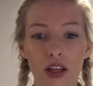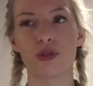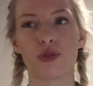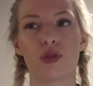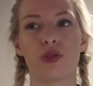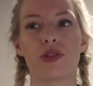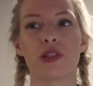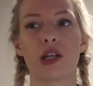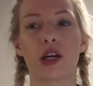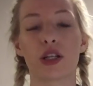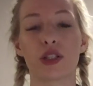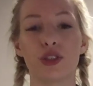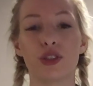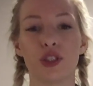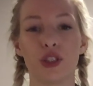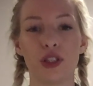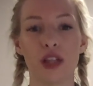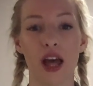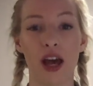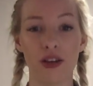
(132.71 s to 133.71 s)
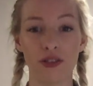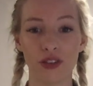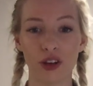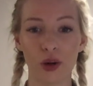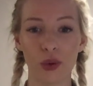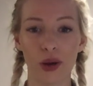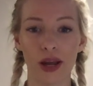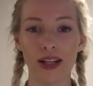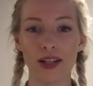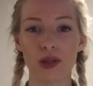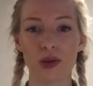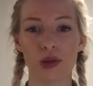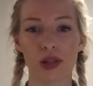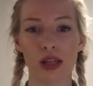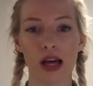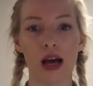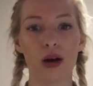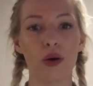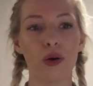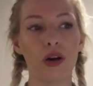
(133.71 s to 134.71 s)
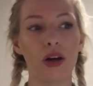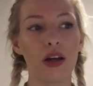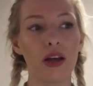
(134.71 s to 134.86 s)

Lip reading: Obviously I could do the heavier weights without